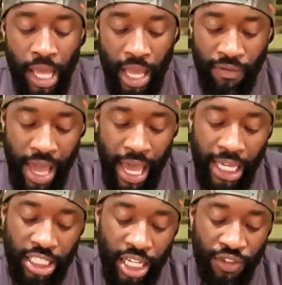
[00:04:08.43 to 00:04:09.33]
If
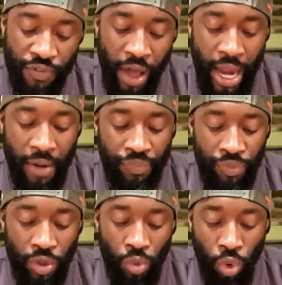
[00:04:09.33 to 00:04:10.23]
AJ's fight
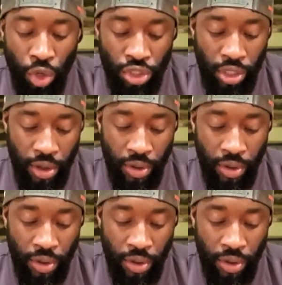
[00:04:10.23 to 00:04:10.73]
was